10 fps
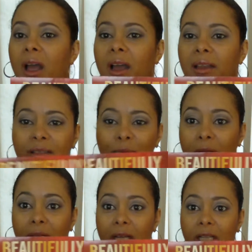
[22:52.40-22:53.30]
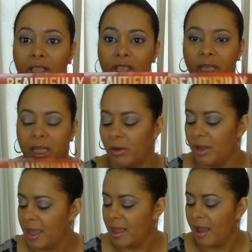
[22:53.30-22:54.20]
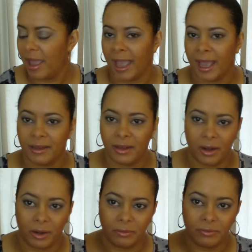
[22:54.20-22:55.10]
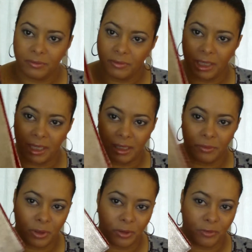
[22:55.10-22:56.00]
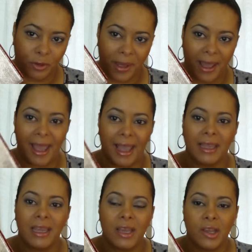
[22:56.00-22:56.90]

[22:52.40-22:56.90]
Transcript: I speak English, Danielle. And, you know, you get the beautiful bag.